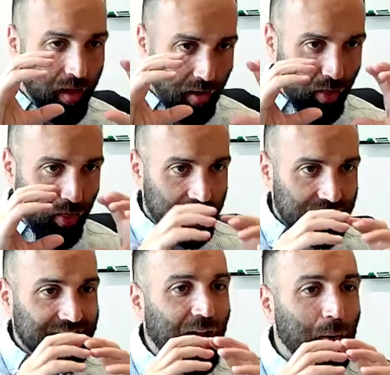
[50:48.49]
this
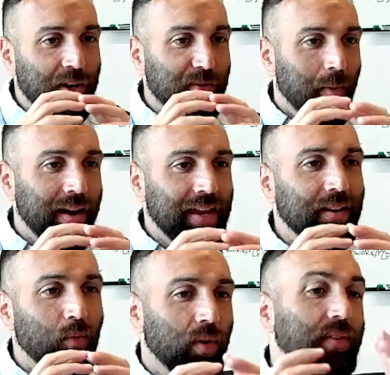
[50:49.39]
is how much money
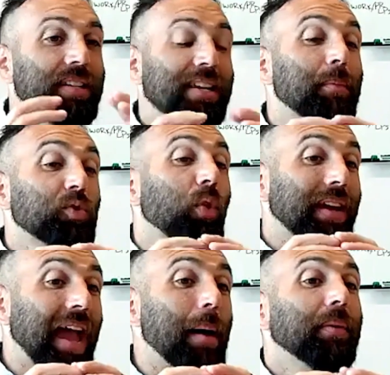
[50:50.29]
or this is how much working
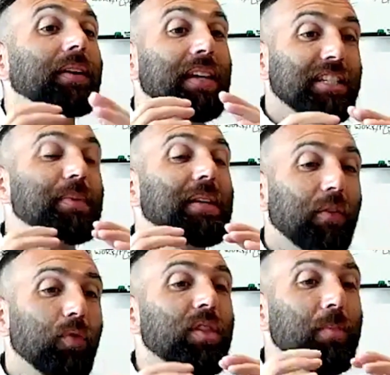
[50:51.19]
capital needs to be
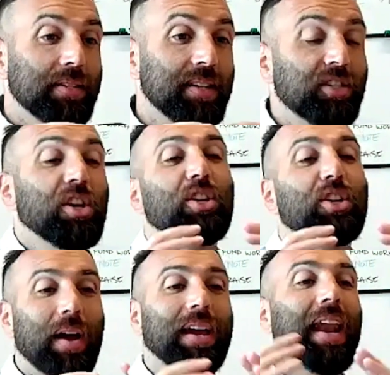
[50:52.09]
left with the business
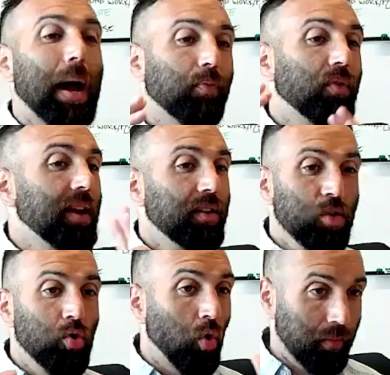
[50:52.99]
so I can operate
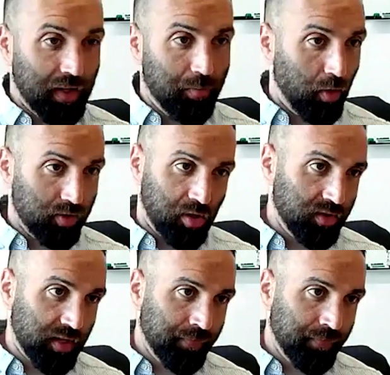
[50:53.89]
normally post-closing.